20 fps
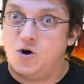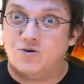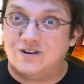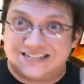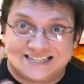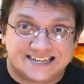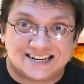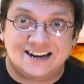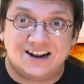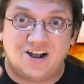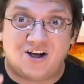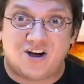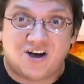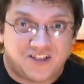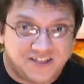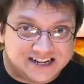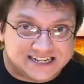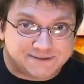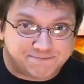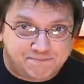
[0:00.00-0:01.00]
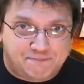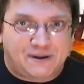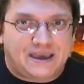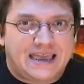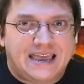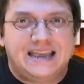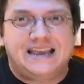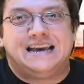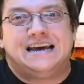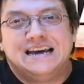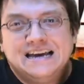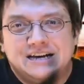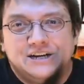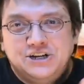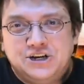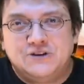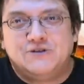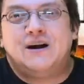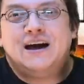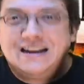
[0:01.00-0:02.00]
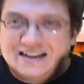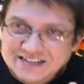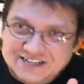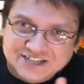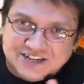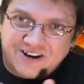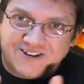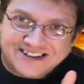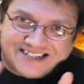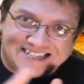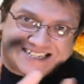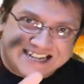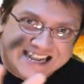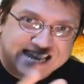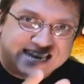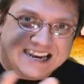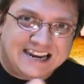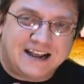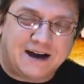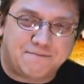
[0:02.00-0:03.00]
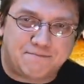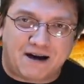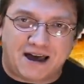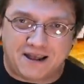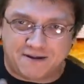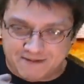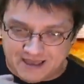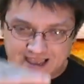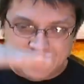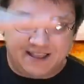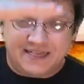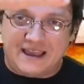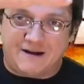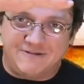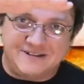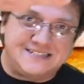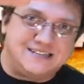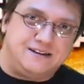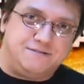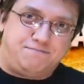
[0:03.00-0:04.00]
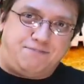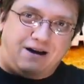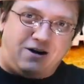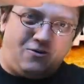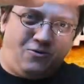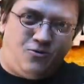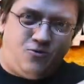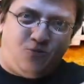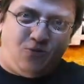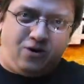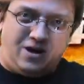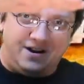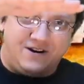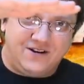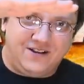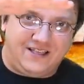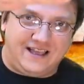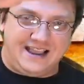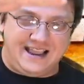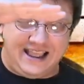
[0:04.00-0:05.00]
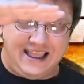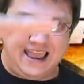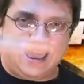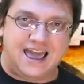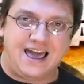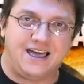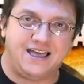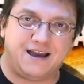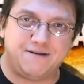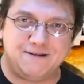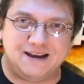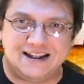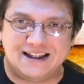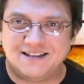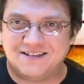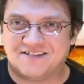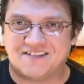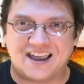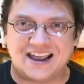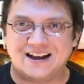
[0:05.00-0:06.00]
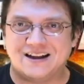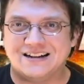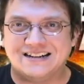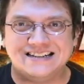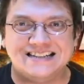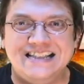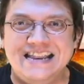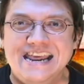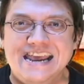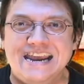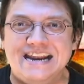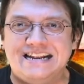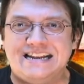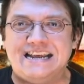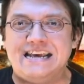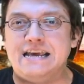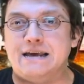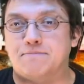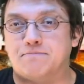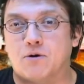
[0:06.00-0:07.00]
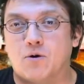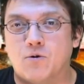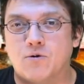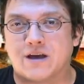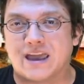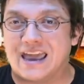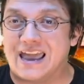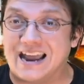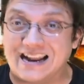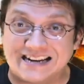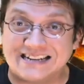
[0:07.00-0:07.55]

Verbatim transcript: notice it at all. This big two-headed shark sneaking up on them that was in about water like, yeah, I mean, it's like knee-deep, okay?